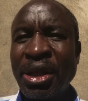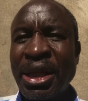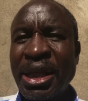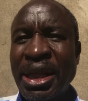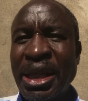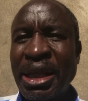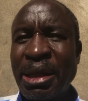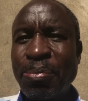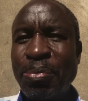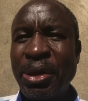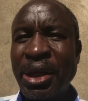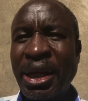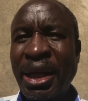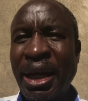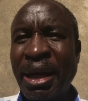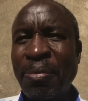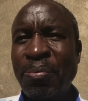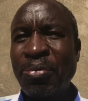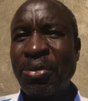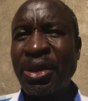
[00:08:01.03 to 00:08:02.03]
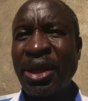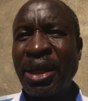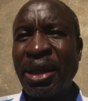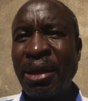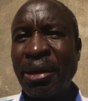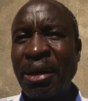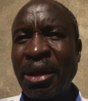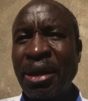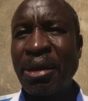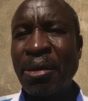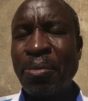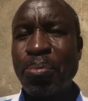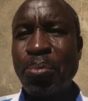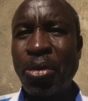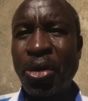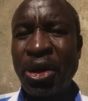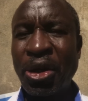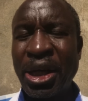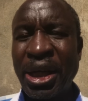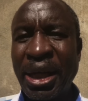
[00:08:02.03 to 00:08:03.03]
he became the
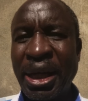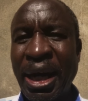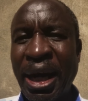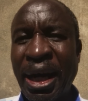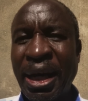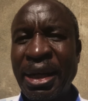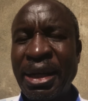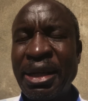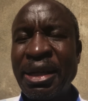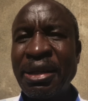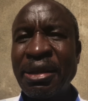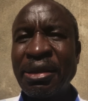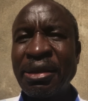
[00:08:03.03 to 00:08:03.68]
bodyguard,